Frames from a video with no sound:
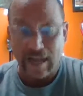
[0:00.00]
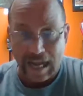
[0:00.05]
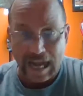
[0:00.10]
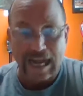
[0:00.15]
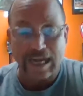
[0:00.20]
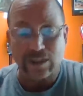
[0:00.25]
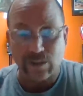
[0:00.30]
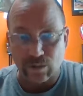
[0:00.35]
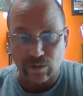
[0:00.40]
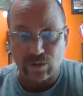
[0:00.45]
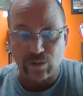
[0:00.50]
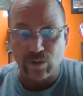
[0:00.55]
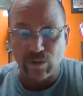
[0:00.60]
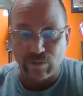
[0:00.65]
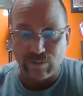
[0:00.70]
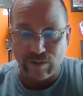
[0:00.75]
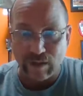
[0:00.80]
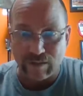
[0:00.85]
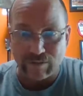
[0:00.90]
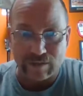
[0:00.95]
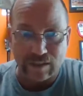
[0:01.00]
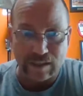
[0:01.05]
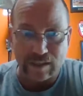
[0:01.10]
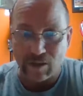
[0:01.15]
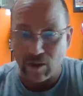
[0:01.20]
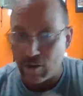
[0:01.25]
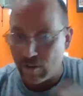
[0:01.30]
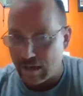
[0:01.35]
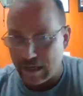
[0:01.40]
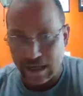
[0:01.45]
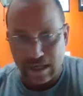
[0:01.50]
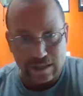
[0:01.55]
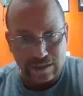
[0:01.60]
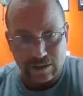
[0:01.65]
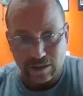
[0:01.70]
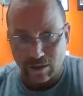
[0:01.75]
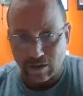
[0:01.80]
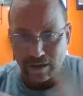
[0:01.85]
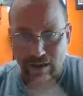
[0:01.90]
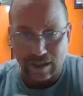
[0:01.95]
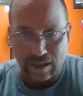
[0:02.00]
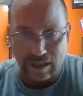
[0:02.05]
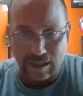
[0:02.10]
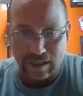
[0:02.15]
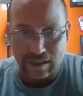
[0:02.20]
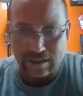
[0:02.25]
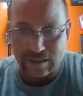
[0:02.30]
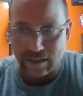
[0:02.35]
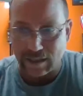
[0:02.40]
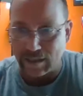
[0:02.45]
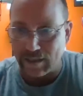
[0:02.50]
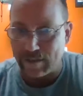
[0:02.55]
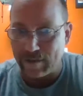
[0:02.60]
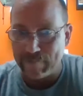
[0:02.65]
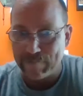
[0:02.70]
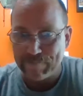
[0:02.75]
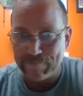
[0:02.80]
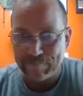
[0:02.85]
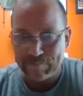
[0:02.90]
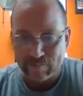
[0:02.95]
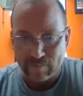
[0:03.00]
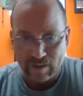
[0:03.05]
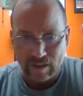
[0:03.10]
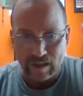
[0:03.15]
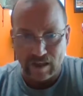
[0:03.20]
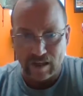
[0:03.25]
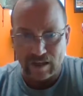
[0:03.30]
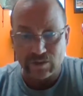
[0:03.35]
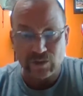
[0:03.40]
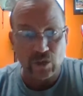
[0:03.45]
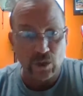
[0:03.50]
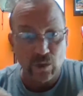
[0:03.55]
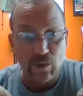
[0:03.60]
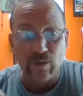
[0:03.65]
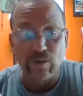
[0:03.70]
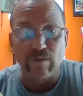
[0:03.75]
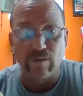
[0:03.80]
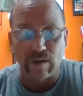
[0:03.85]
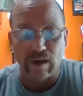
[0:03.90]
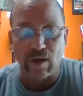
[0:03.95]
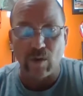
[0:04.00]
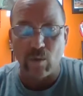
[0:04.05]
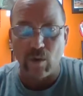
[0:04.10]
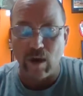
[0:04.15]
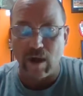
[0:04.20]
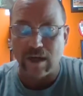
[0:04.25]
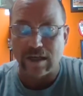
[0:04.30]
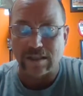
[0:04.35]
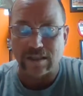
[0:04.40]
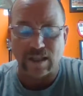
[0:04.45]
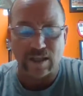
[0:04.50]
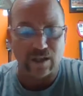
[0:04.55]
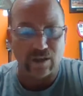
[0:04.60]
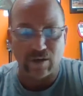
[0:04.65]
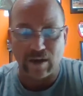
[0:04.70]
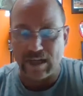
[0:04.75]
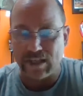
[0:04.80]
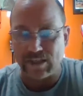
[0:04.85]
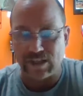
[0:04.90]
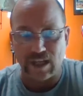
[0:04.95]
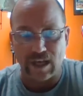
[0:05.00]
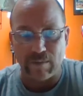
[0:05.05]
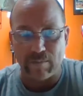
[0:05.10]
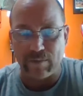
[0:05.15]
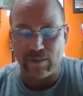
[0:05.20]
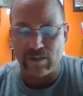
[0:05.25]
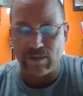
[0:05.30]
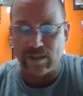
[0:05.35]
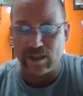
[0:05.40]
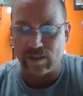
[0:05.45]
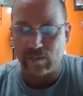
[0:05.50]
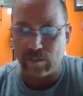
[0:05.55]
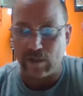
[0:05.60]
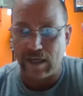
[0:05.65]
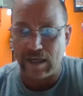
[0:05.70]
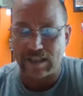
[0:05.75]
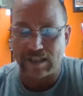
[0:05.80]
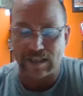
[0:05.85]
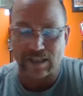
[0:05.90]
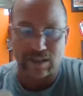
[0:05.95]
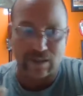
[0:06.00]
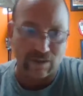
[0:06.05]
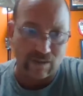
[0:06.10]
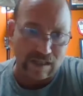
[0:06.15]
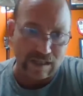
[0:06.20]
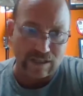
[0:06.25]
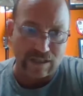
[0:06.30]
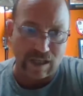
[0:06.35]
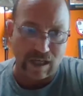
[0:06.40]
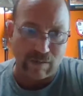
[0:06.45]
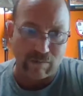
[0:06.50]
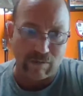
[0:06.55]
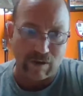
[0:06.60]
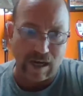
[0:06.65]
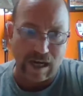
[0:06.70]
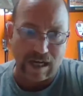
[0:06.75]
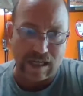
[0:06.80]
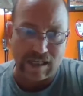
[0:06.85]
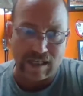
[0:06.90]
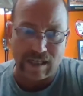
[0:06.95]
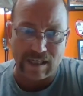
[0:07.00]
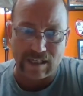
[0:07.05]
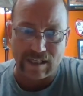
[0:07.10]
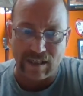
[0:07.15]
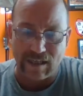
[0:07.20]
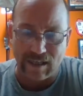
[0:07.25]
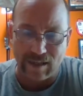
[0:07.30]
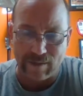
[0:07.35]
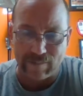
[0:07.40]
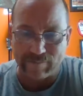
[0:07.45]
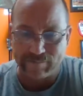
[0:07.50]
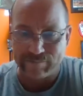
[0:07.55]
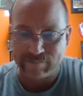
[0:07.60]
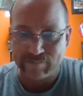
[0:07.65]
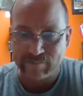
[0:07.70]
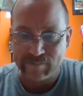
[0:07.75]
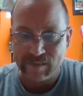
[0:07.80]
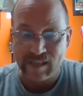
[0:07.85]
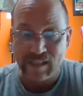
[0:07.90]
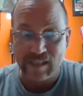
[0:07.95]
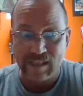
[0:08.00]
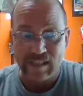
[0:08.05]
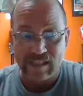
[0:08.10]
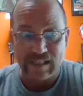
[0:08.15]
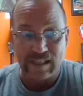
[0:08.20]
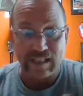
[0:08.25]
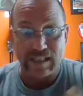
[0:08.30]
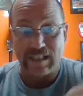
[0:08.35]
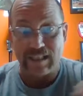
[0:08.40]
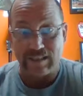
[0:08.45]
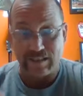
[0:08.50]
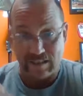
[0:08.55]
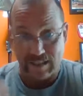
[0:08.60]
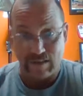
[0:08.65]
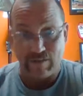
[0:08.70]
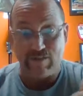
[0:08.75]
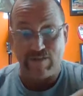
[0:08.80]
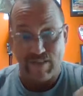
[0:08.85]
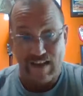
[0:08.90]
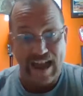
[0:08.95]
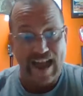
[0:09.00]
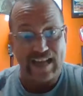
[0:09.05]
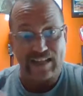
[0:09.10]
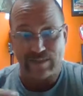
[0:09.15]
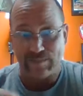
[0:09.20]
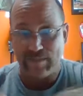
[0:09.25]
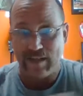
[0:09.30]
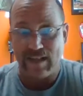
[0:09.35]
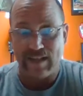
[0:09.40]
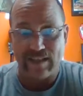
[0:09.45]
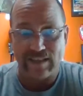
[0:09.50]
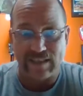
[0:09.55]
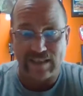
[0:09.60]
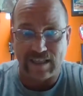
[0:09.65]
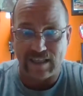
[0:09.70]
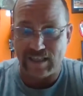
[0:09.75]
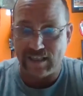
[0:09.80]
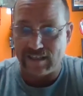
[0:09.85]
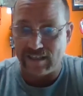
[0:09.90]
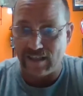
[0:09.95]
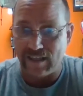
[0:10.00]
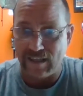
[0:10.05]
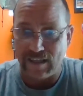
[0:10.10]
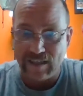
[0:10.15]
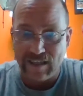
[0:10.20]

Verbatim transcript: an actual 250, no ESR kit, uh, uh, tuned very well. He's done a great job building this bike. Does a great job riding it. Um, getting getting fast, man. This kid